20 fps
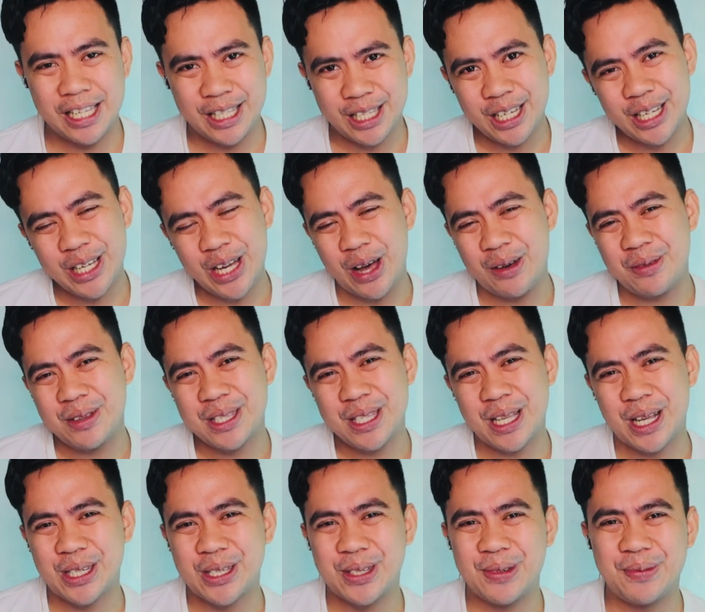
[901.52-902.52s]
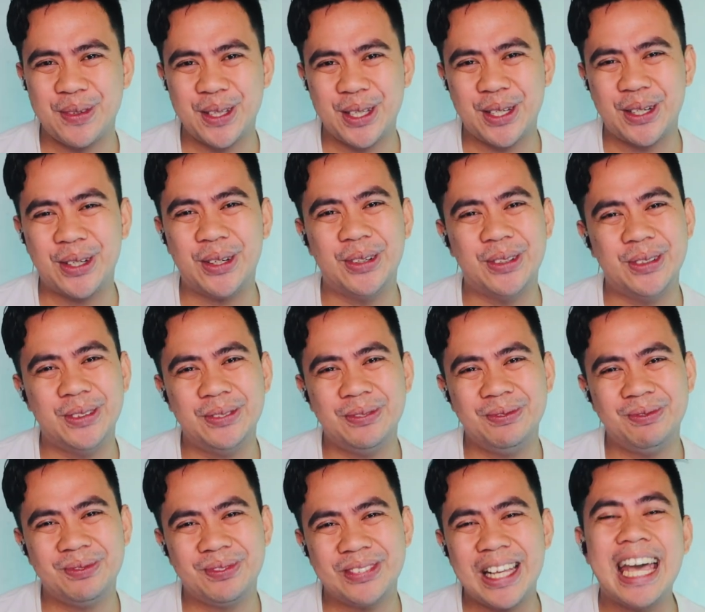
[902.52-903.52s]
in the comment section below.
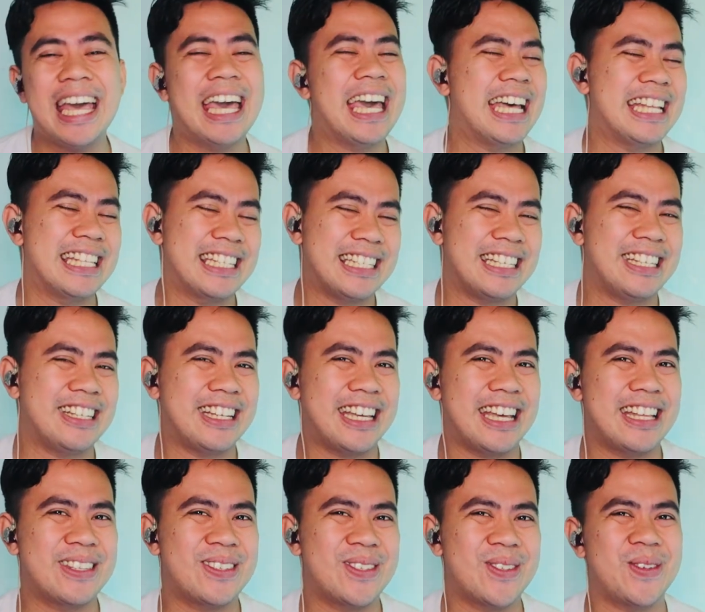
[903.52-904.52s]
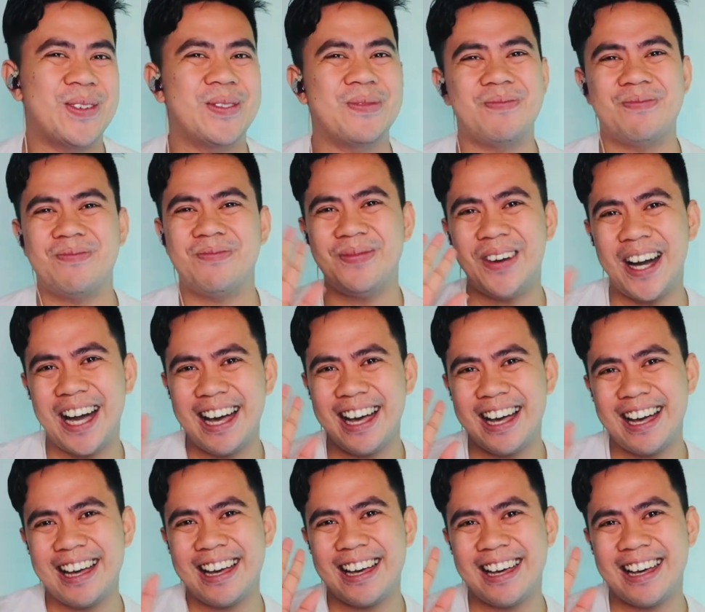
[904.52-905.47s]
And see you again soon. Bye!